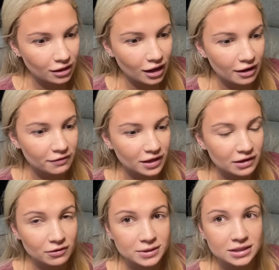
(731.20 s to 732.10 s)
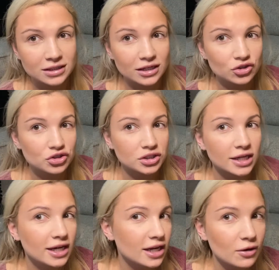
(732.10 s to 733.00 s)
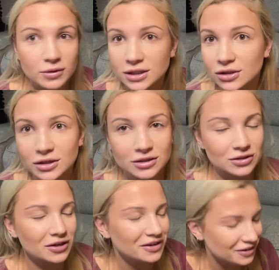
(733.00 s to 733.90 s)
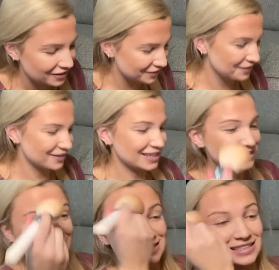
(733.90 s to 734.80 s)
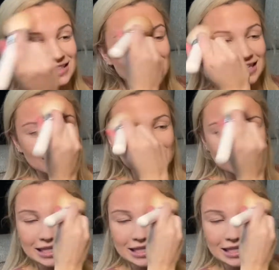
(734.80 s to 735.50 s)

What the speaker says: I feel like if it wasn't like a sheen, I wouldn't look so crazy. Oh my God.